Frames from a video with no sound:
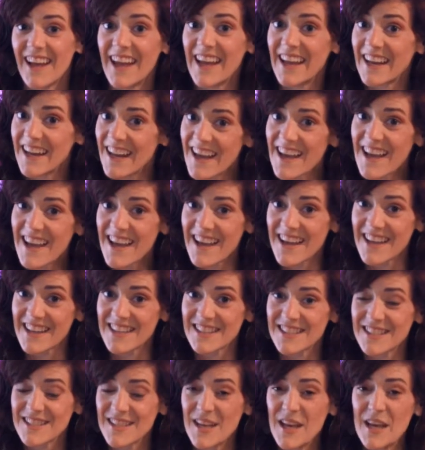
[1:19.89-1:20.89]
In
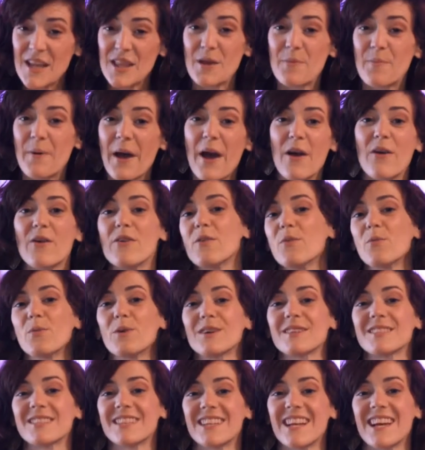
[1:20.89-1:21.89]
us. The power that
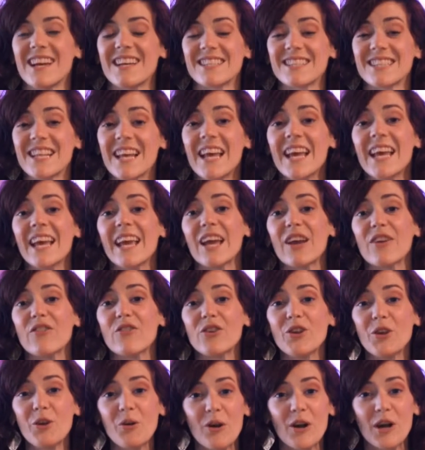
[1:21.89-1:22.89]
works in us.
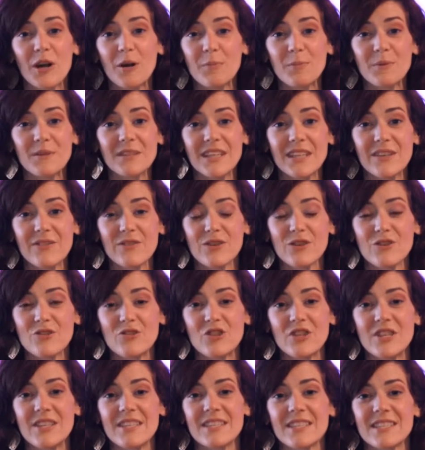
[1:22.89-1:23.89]
If you are a believer in
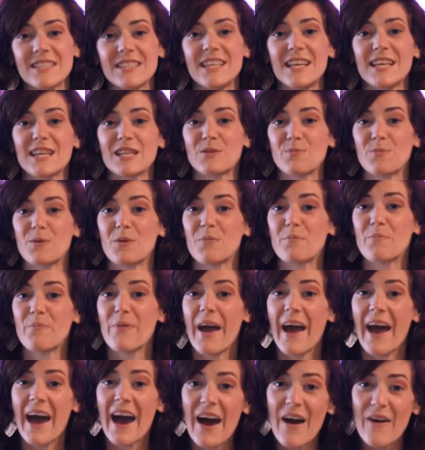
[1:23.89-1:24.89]
Jesus, He has put
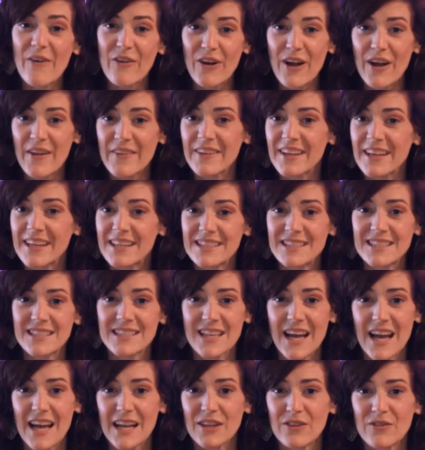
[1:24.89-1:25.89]
power on the
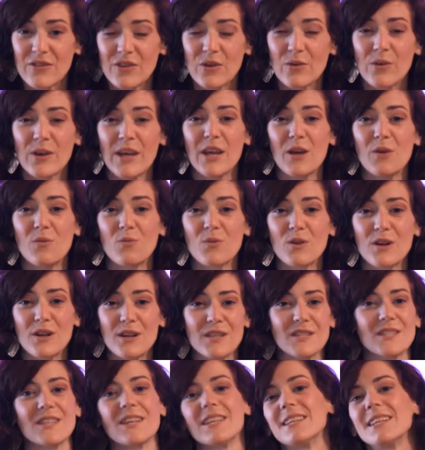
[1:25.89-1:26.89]
inside of you. It
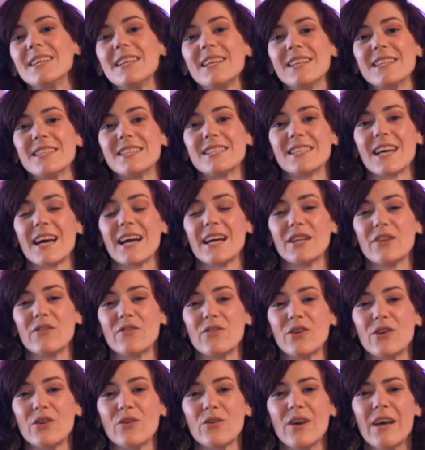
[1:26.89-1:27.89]
works on the inside of
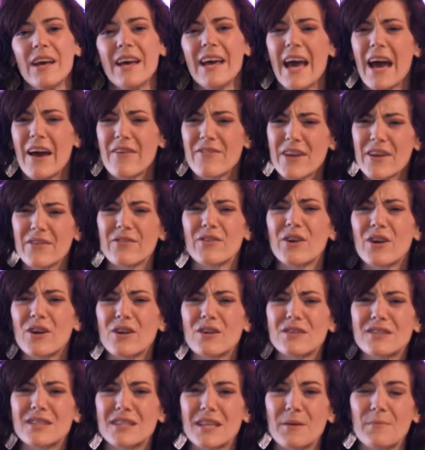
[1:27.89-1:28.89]
you. Have you ever
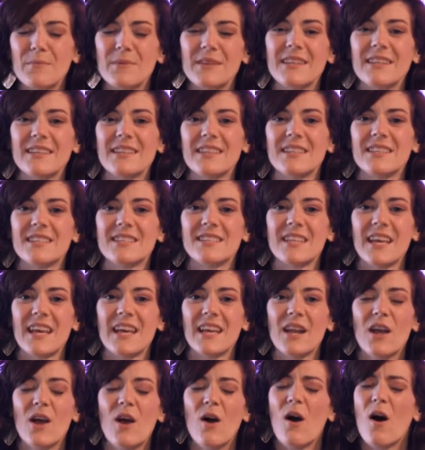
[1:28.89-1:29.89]
heard somebody that
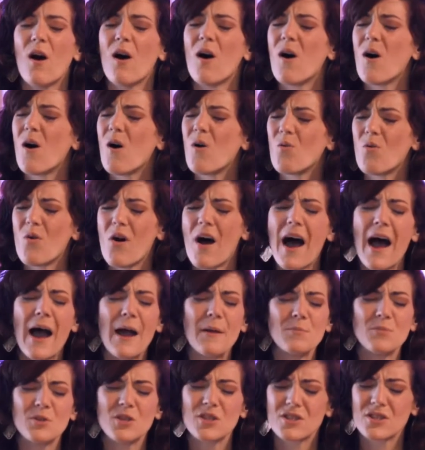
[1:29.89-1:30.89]
said, Oh, well,
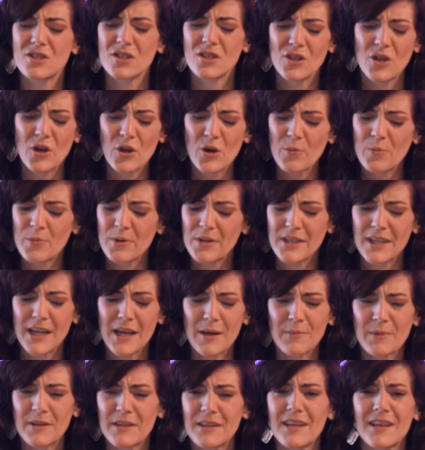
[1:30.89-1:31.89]
I'm just a nobody,
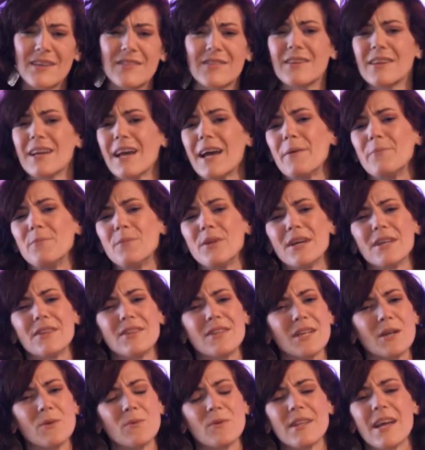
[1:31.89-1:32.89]
I'm a nothing, I'm
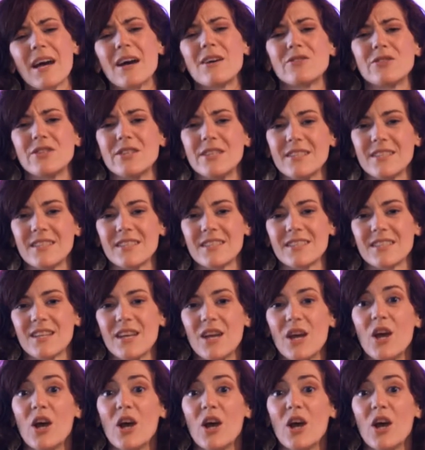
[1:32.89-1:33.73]
nothing without Jesus?